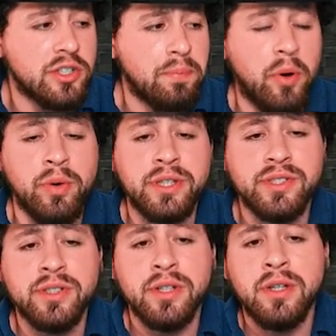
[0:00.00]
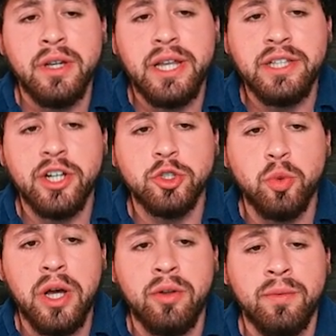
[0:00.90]
opponents, and he does
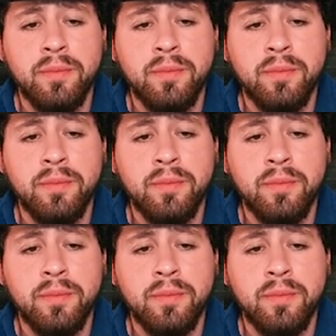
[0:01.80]
well.